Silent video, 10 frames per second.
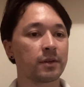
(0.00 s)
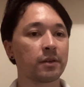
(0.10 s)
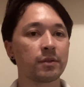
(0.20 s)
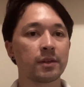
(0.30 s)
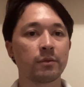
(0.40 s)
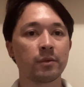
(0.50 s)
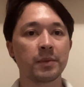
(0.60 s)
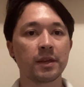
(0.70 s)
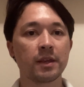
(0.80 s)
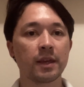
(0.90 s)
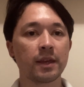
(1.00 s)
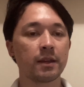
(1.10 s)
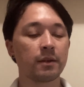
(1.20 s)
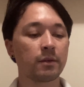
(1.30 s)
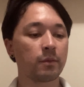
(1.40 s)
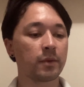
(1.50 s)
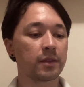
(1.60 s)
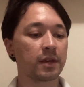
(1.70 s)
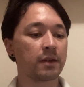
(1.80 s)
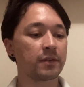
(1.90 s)
I don't think we'll be hitting
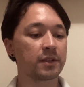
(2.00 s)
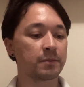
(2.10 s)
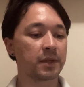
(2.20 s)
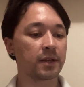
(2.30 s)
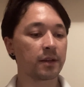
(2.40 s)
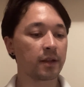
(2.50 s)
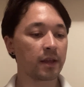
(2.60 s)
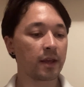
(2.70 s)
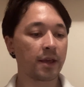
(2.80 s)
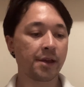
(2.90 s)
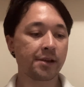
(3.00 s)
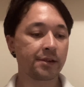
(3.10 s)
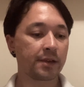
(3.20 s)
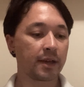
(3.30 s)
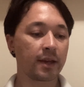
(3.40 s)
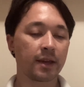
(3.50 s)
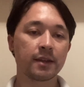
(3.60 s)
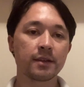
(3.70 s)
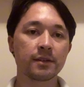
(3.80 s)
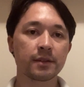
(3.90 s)
with heavy spin.
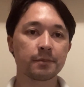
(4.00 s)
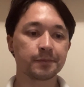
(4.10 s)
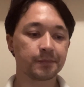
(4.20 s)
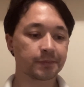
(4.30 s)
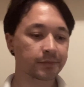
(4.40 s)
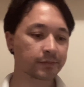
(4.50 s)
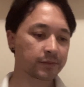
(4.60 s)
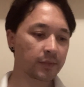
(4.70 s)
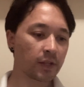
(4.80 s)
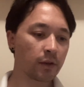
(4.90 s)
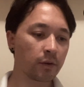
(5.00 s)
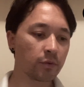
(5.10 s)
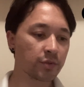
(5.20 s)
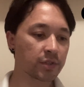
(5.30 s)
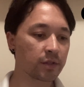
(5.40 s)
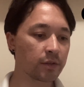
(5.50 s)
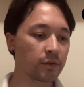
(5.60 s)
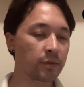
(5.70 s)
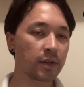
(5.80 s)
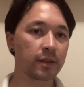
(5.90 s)
And
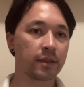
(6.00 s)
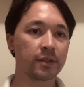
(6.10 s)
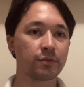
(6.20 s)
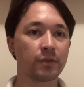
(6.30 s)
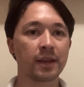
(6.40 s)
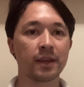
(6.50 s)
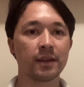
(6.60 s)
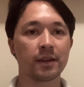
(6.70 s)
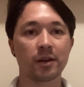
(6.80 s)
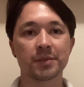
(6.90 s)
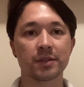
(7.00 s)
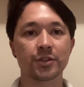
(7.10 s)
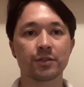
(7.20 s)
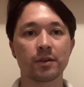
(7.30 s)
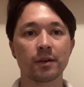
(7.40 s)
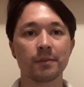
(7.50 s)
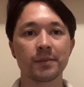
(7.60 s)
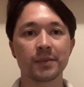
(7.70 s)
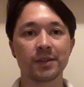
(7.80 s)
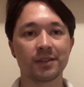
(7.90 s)
also, this racket comes unstrung,
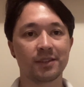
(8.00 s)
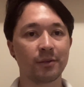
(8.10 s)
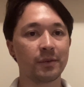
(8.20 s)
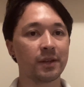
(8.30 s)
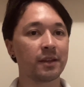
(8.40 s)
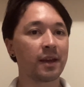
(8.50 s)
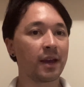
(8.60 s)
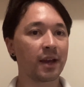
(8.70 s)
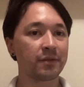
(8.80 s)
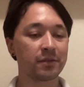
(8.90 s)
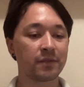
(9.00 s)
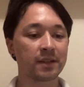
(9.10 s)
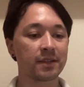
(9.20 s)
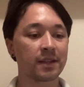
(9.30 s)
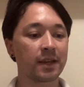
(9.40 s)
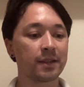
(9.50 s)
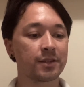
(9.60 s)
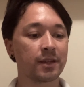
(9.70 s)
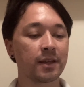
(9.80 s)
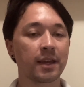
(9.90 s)
so we have to factor that
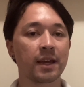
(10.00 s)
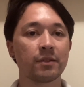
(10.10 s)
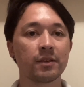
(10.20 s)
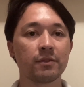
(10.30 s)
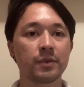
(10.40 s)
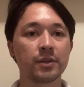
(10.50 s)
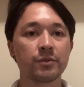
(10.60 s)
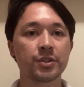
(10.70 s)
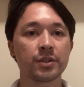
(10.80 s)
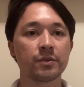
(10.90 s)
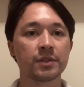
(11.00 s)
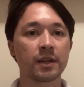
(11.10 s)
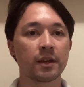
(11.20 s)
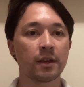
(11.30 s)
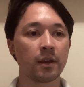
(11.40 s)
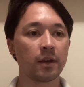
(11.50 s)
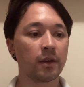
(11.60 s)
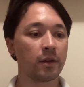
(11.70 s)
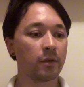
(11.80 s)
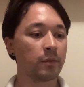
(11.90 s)
into the account. If we do choose it,
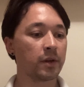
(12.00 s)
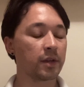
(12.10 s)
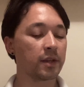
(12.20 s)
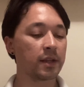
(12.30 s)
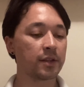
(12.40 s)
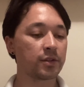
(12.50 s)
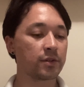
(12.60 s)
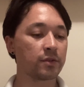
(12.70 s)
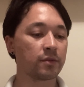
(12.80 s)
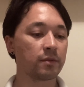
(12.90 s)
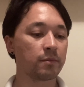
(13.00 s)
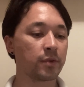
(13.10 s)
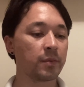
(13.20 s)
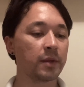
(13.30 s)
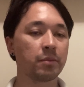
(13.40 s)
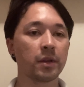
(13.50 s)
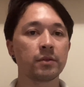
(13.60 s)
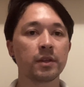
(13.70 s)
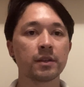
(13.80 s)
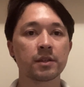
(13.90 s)
we're going to need to probably blow
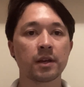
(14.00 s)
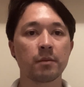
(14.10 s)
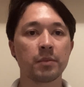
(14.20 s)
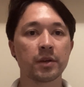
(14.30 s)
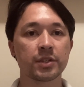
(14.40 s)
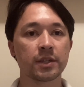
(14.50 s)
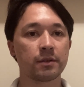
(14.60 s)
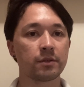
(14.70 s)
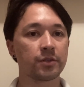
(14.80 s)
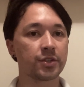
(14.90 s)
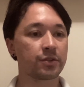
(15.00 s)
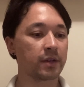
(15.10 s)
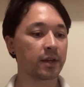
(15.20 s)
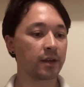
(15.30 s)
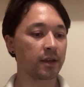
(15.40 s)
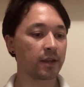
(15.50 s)
the entire budget on a string.